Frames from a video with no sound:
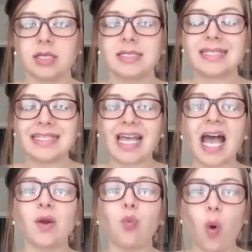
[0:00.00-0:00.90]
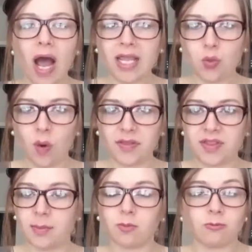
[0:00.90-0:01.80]
decide why you want
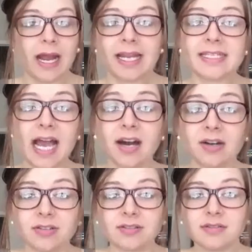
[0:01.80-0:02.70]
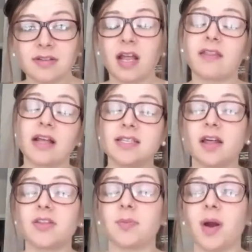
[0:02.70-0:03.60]
them. Write it down. And that's
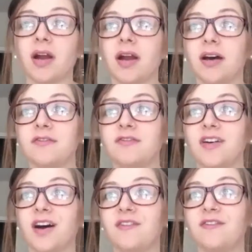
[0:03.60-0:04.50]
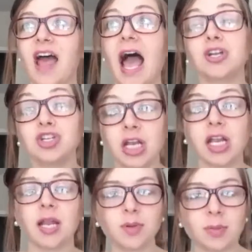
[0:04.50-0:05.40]
another part of action
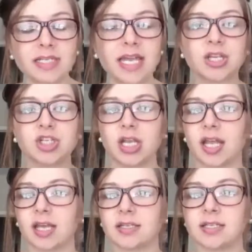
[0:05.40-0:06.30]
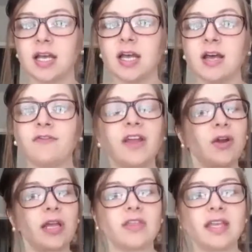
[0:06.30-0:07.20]
and implementation and
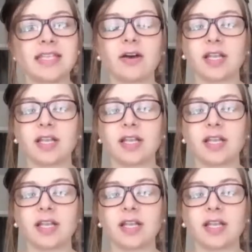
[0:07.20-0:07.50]
figuring things out,